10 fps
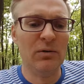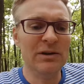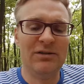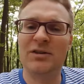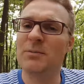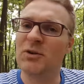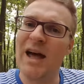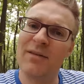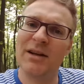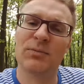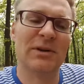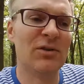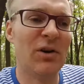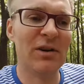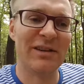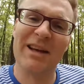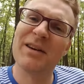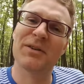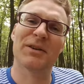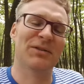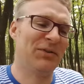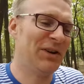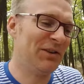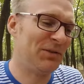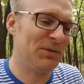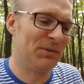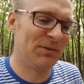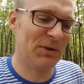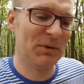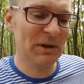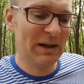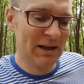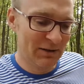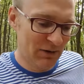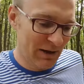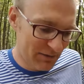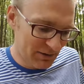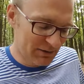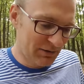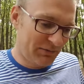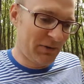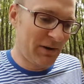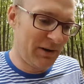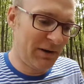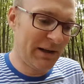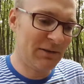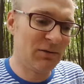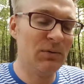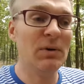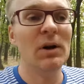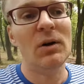only seem to have that with cars that have a lot of issues. So I have a lot of learning to do.